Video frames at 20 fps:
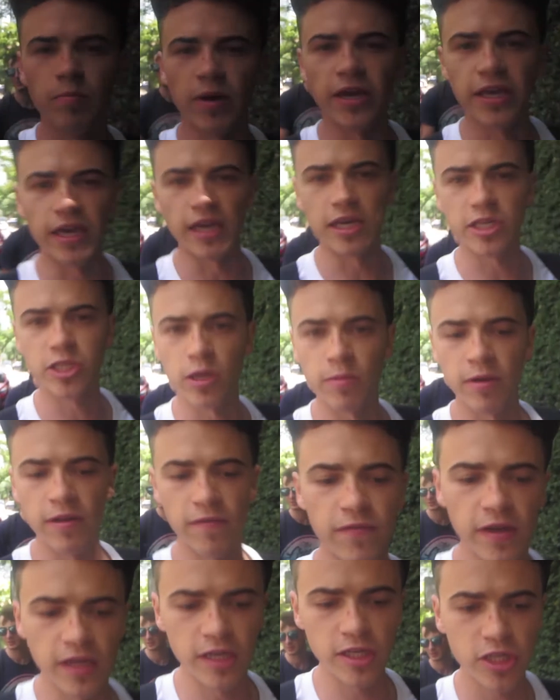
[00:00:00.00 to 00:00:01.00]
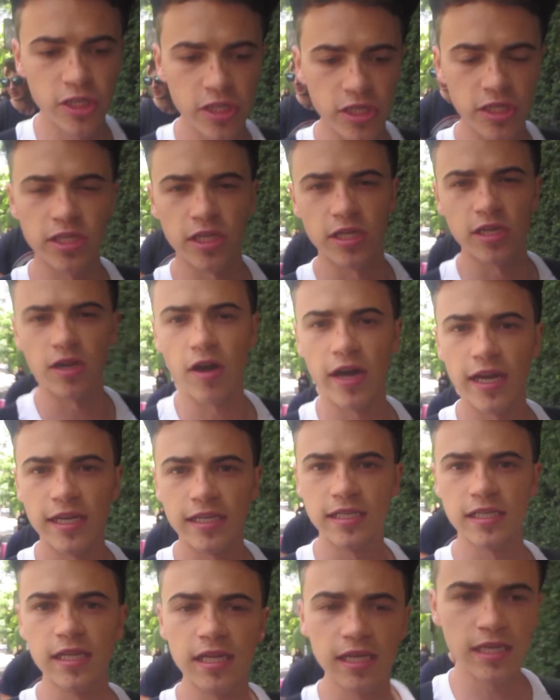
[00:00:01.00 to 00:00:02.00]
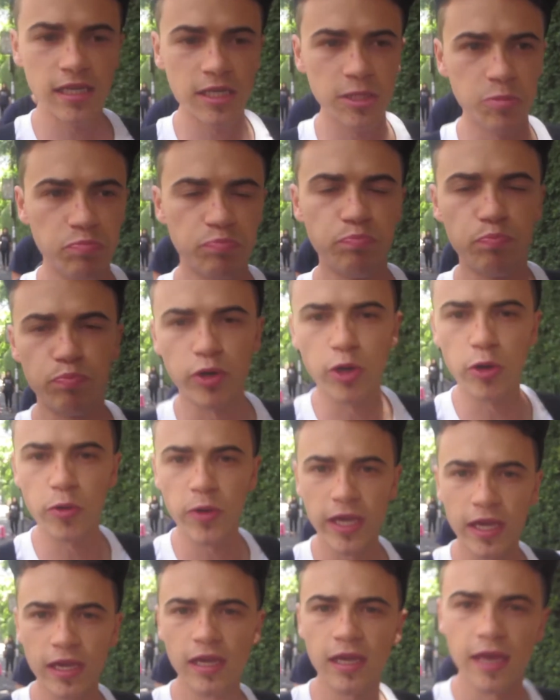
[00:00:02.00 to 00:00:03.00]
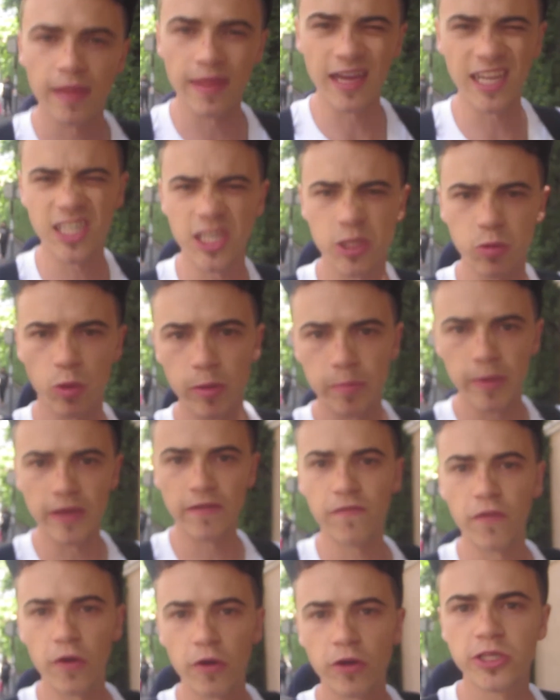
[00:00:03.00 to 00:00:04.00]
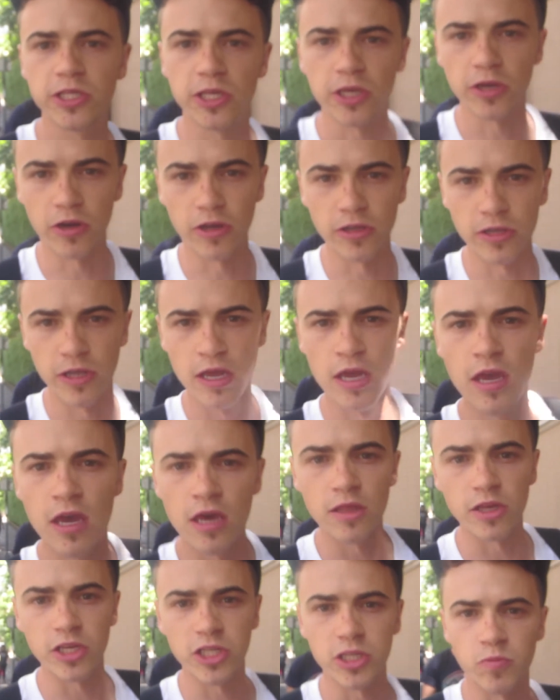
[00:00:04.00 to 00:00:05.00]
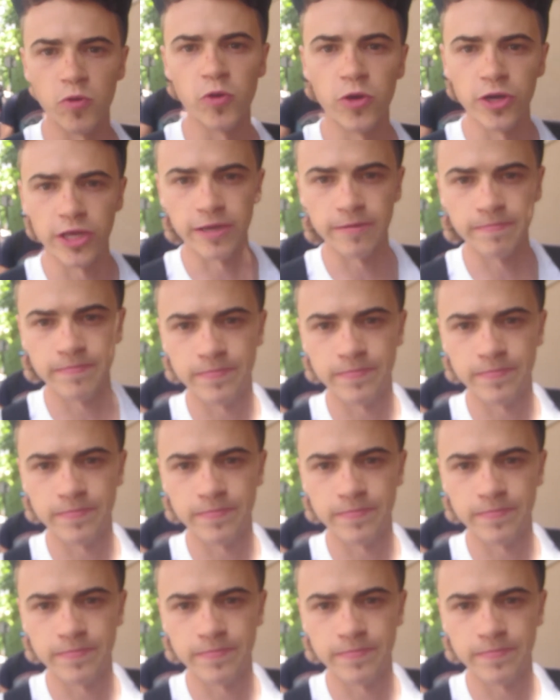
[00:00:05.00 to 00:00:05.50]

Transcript: But yeah, so many ventures and ideas brewing, and that's just what we've been focusing on this morning.